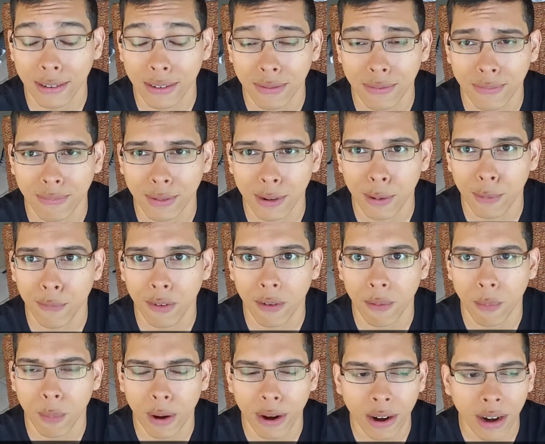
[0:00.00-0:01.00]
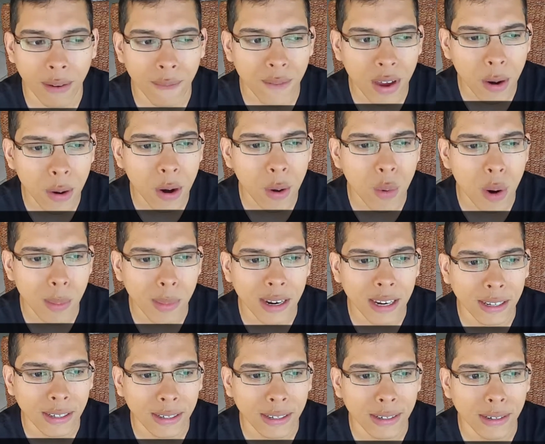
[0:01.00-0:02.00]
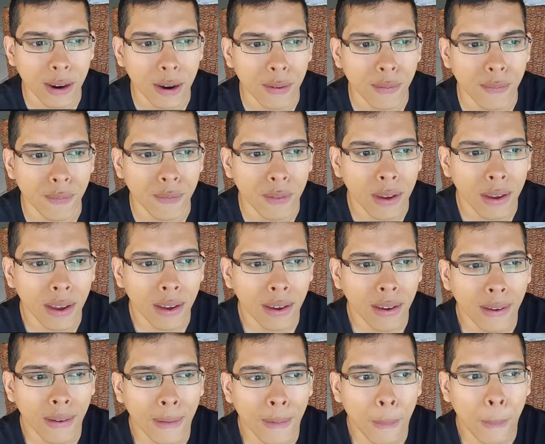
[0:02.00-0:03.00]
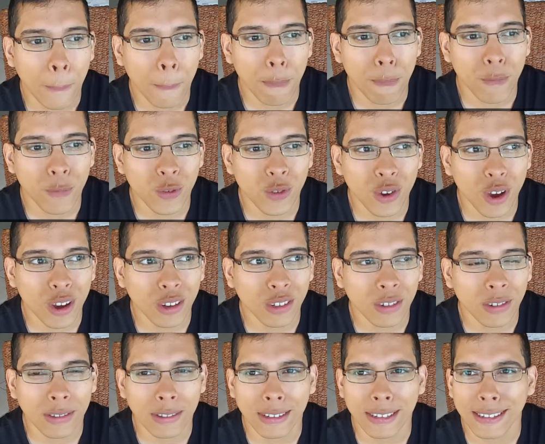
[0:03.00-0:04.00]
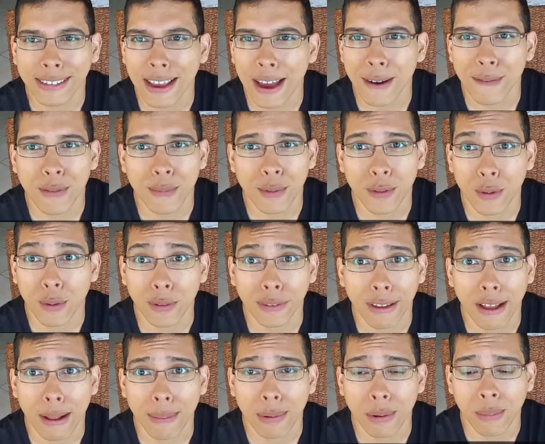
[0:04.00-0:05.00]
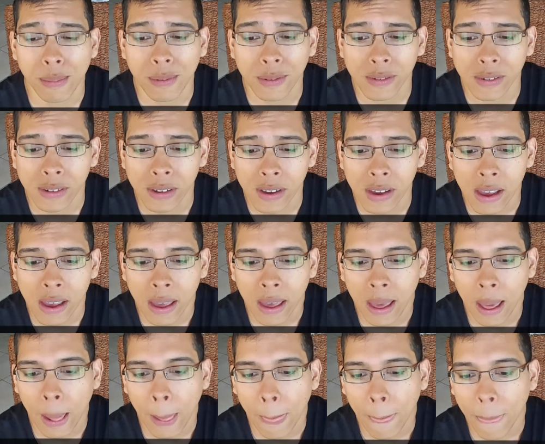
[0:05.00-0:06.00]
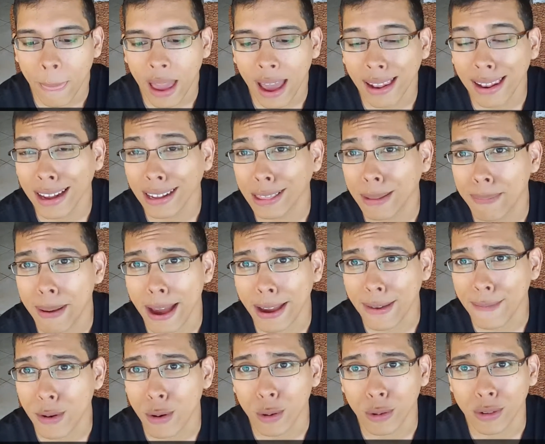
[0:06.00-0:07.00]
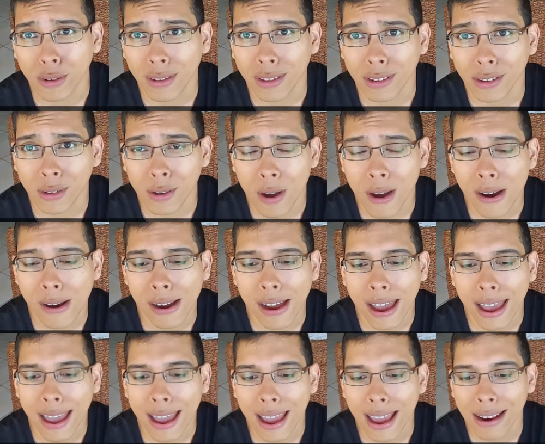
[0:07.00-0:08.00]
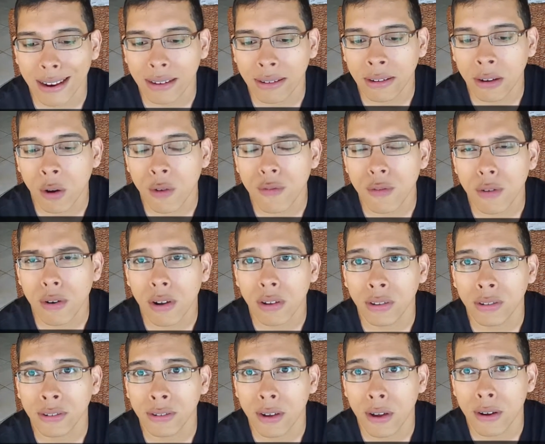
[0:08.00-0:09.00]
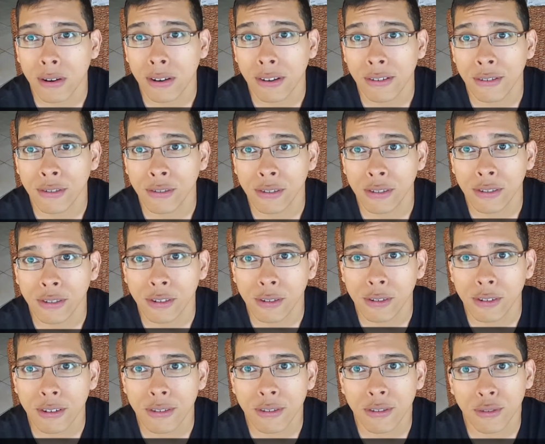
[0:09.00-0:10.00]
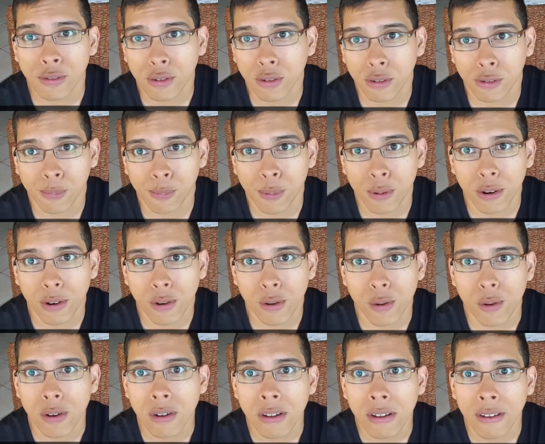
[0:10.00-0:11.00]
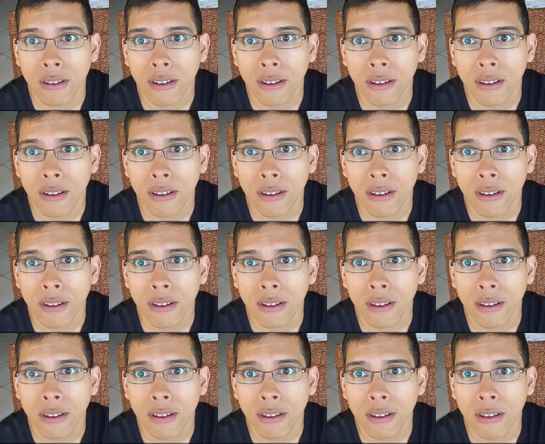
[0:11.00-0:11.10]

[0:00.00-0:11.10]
It's, you know, very reminiscent of just the sound from the old albums. I like the backing vocals on this song, and overall, this song is, it's pretty cool.